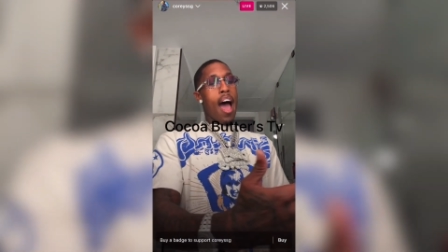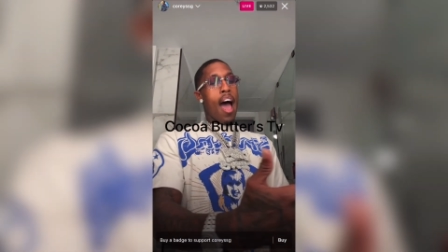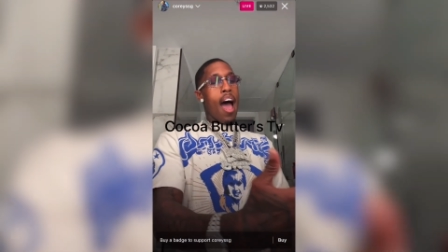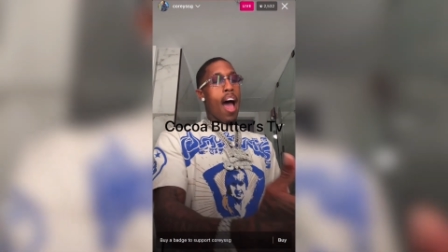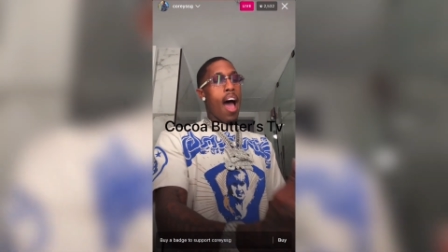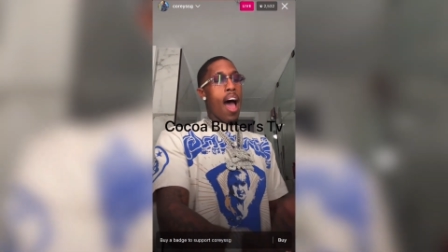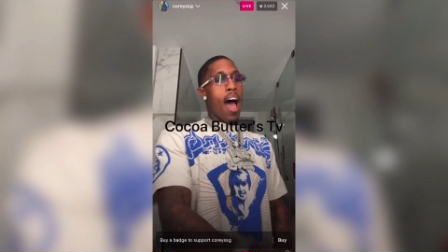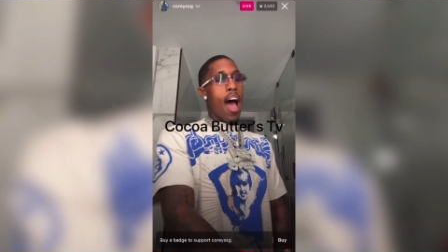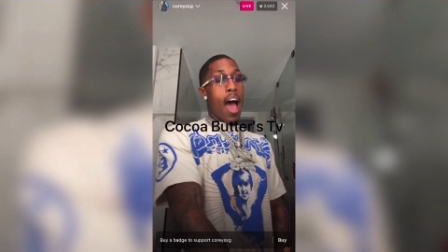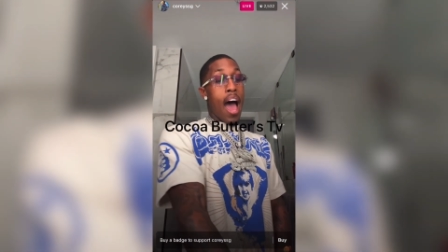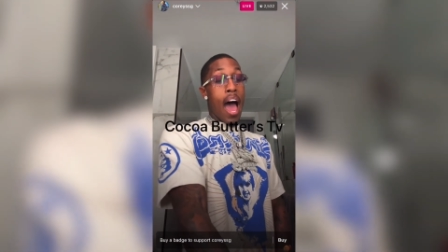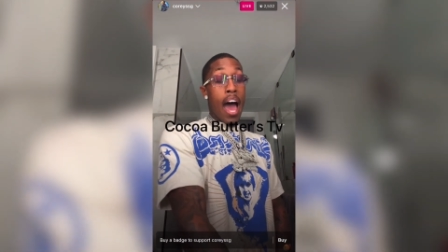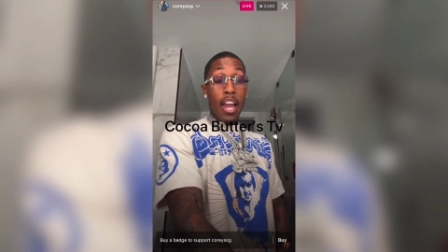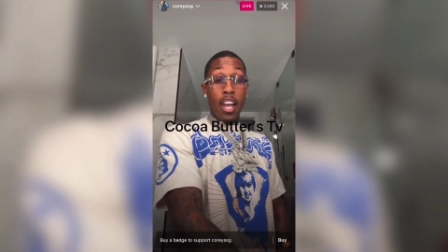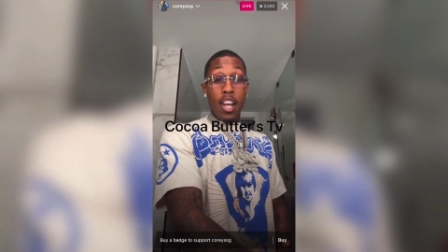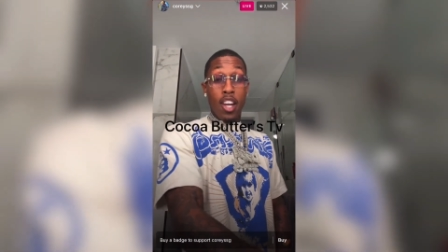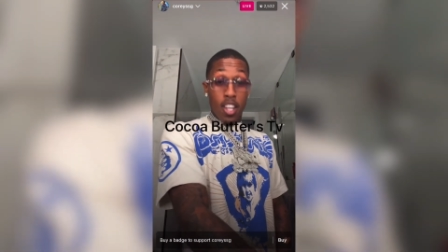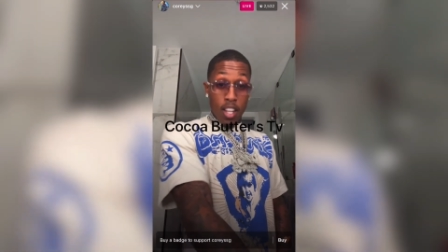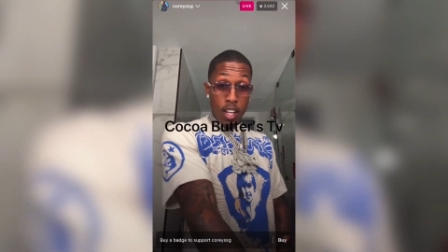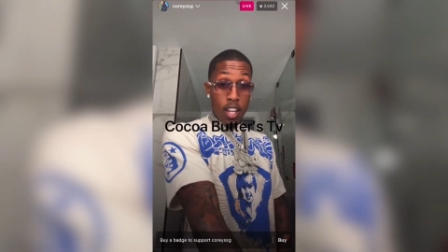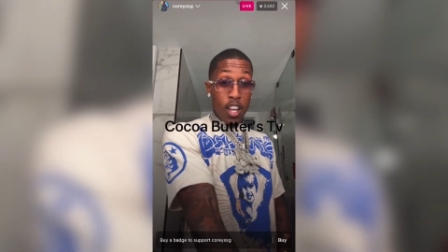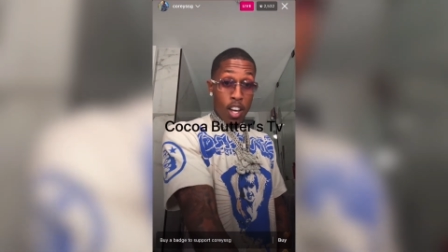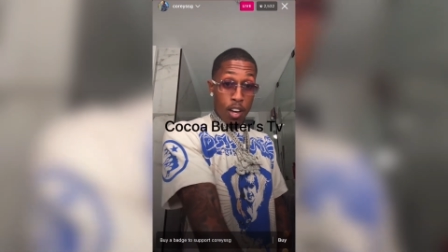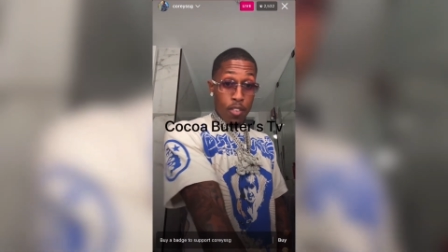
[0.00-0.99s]
I
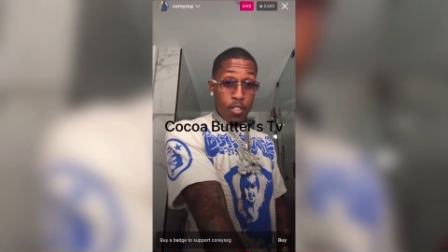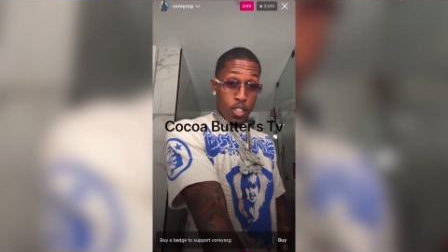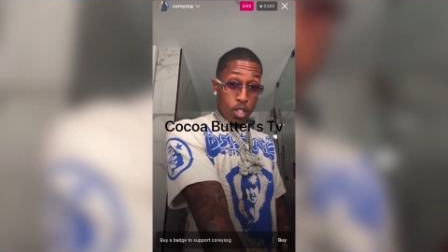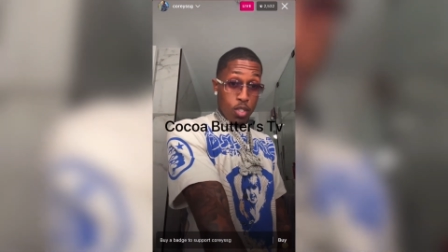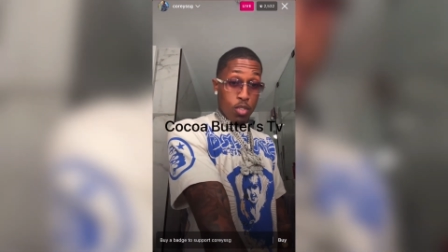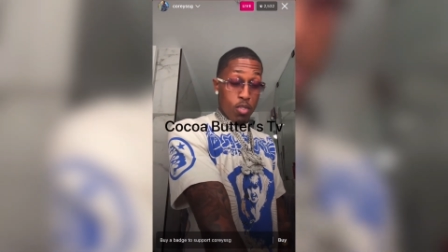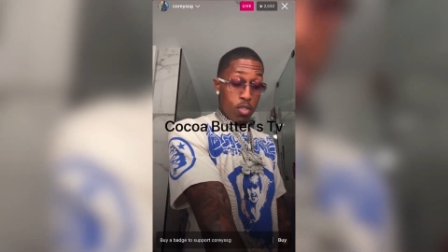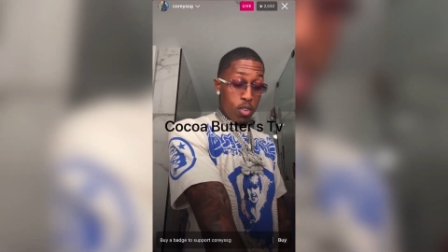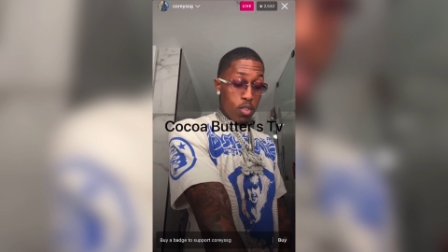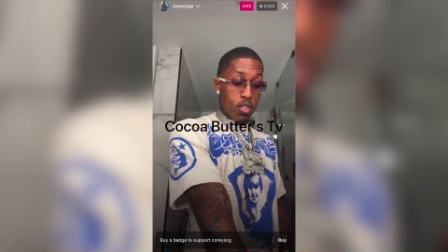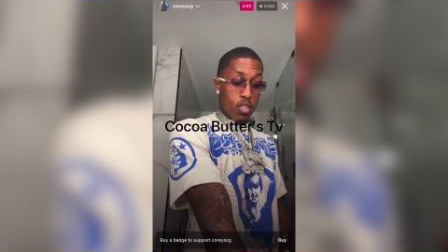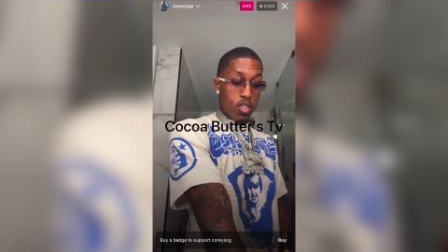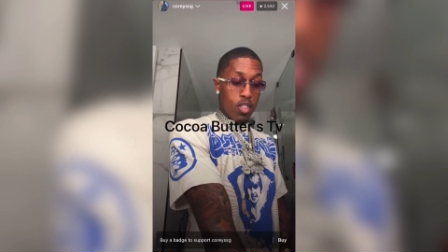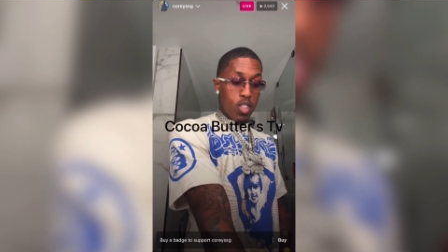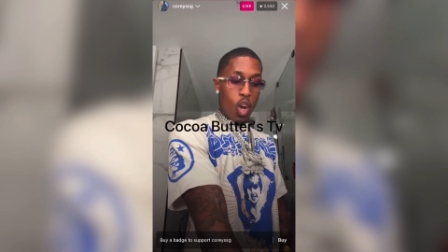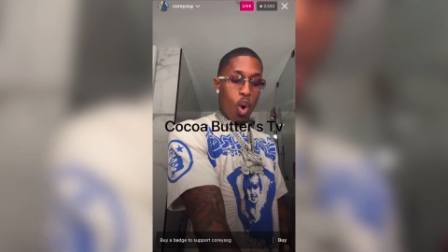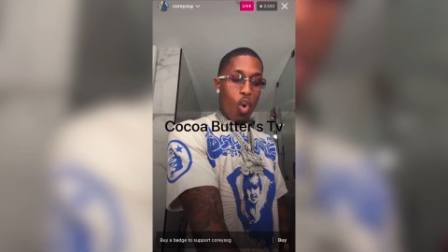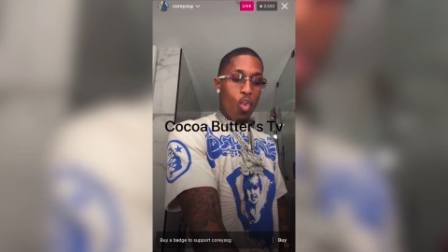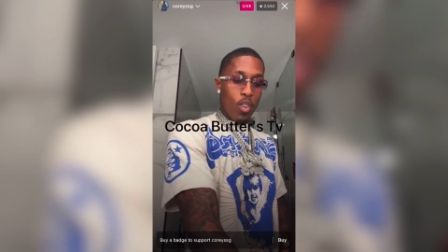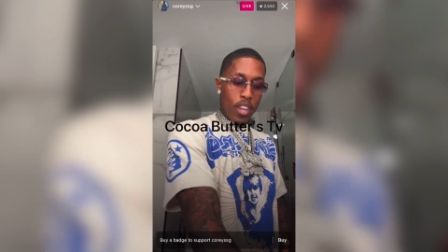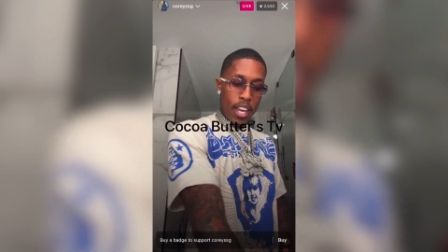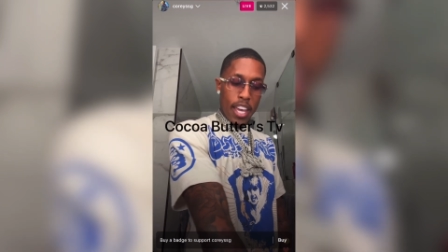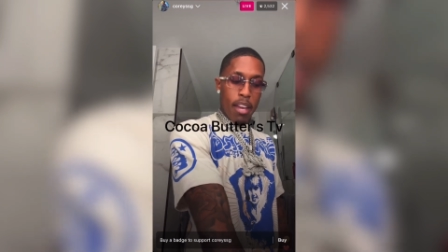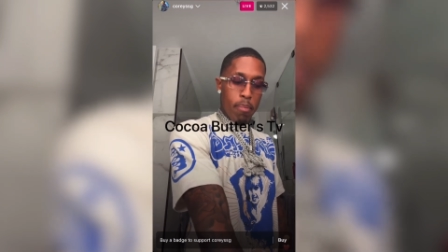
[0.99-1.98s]
love you. Don't
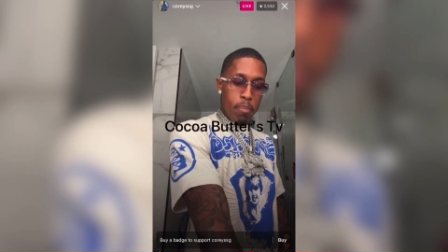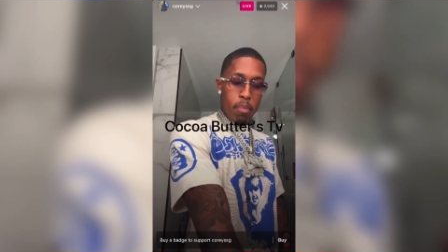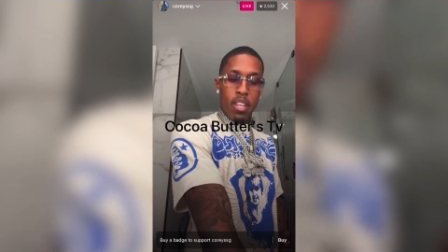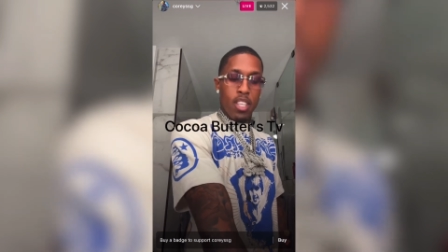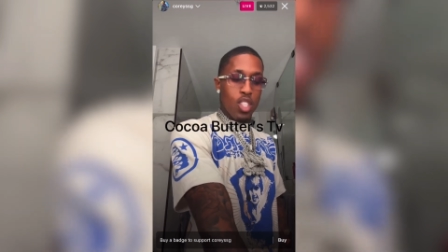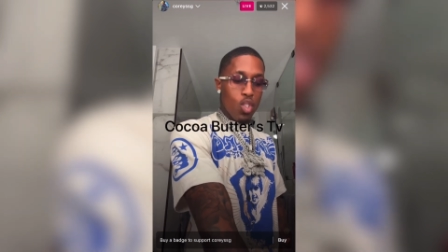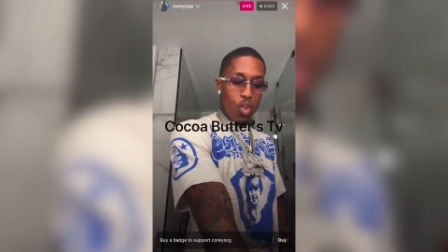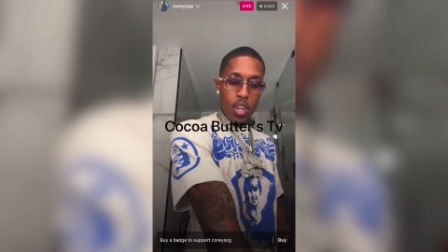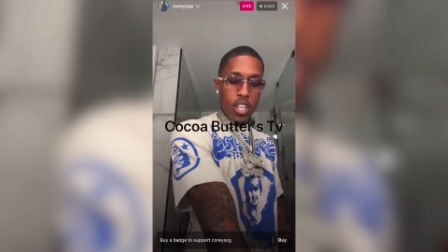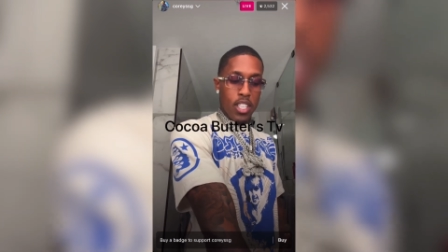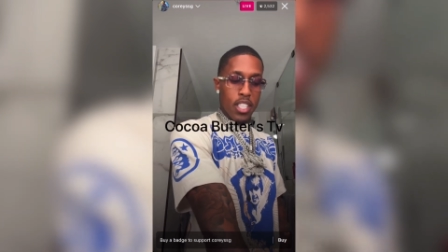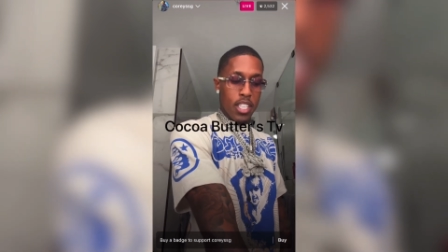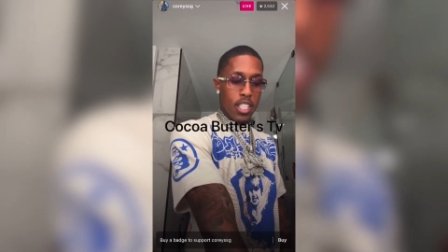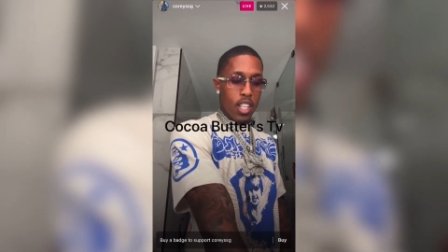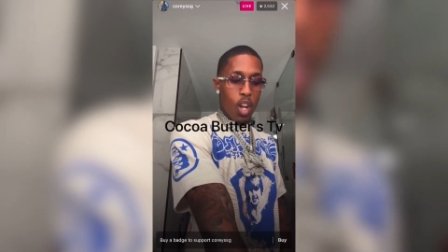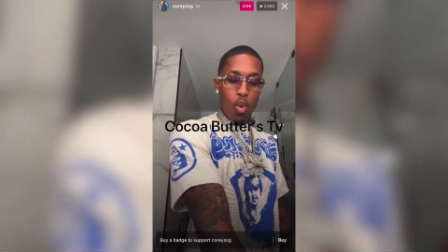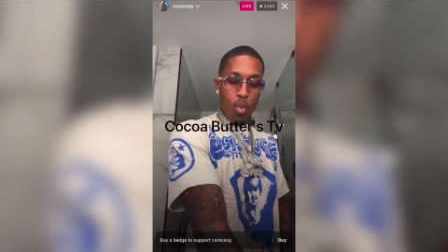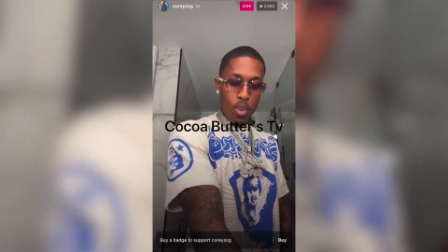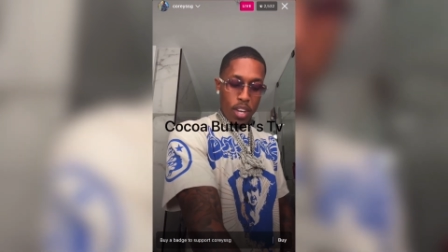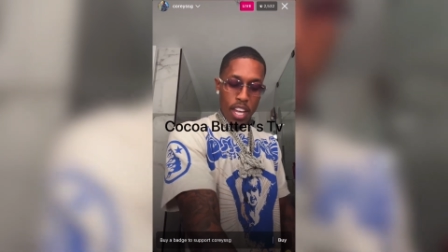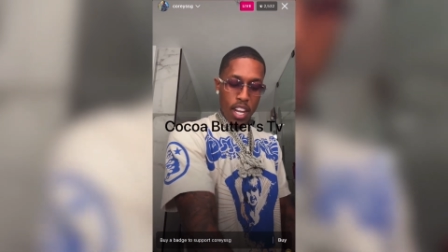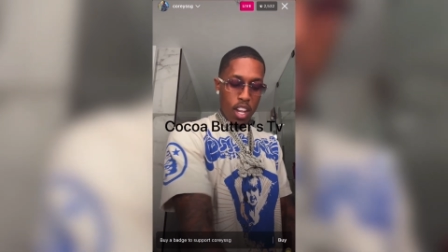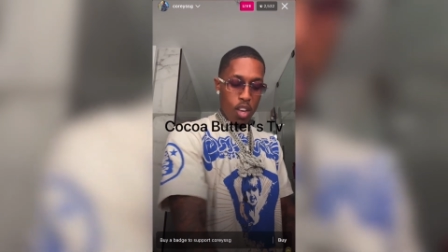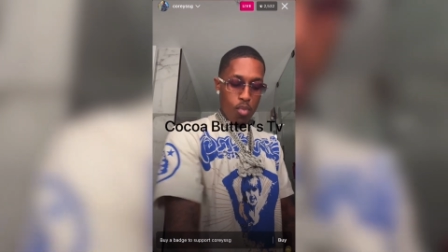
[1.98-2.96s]
get me twisted. Don't get
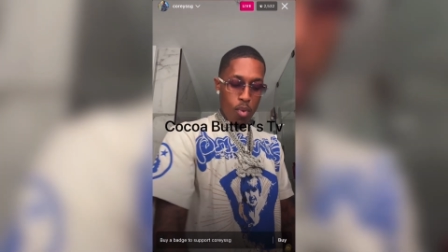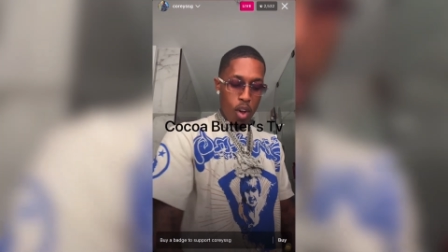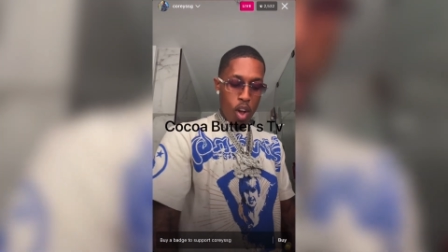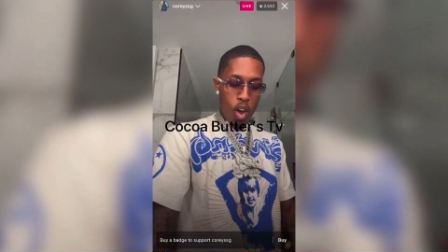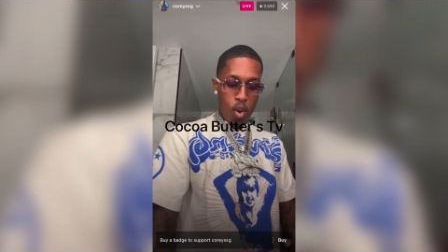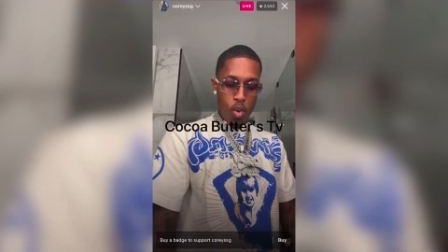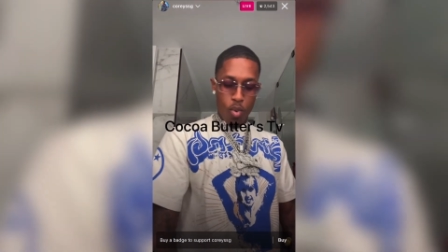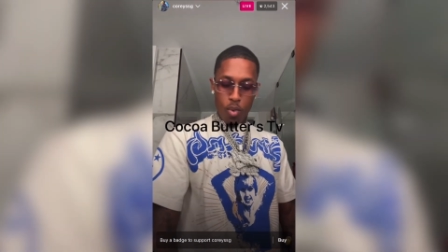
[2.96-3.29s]
it wrong.